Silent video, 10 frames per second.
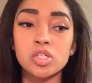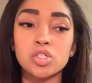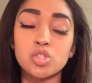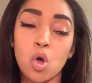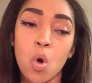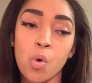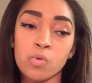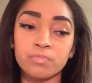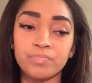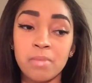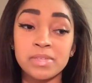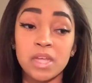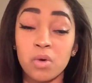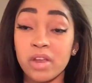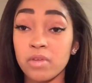So I'm just
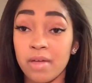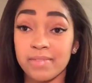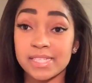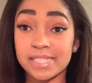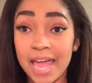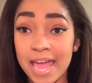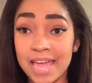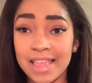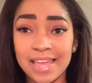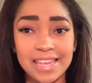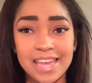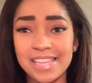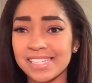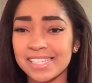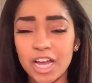like, whatever you have to say, like,
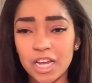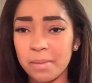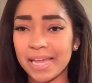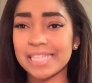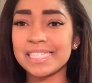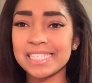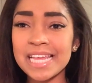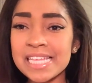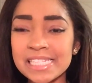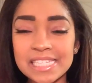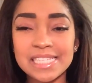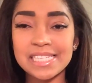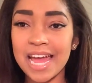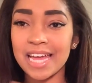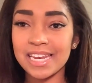it's not going to make sense. It's
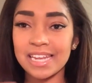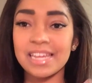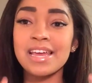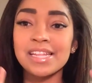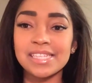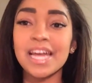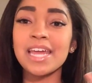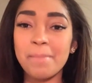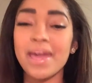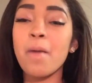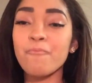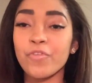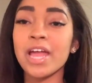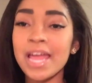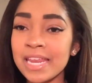not going to make up
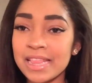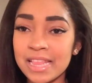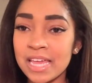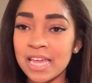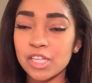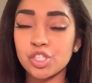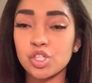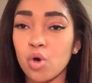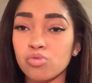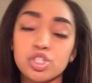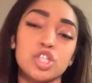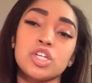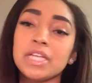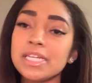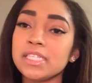for anything. So,
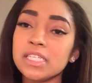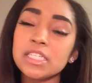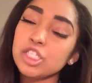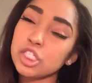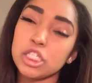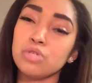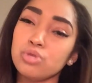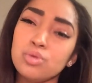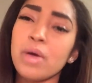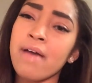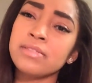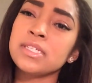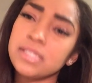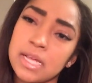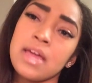sure, let's just hear what you have
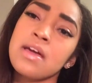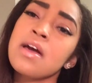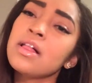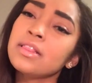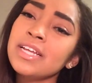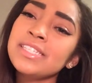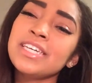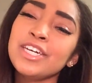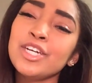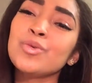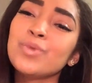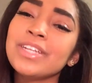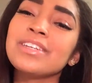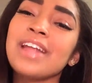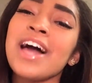to say. Let's hear
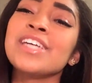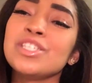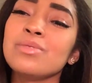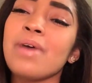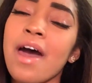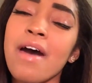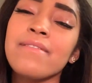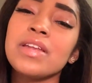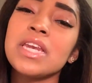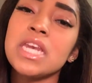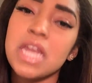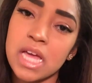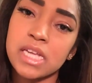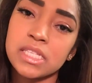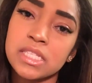what lies you have
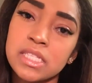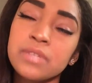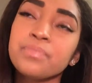next.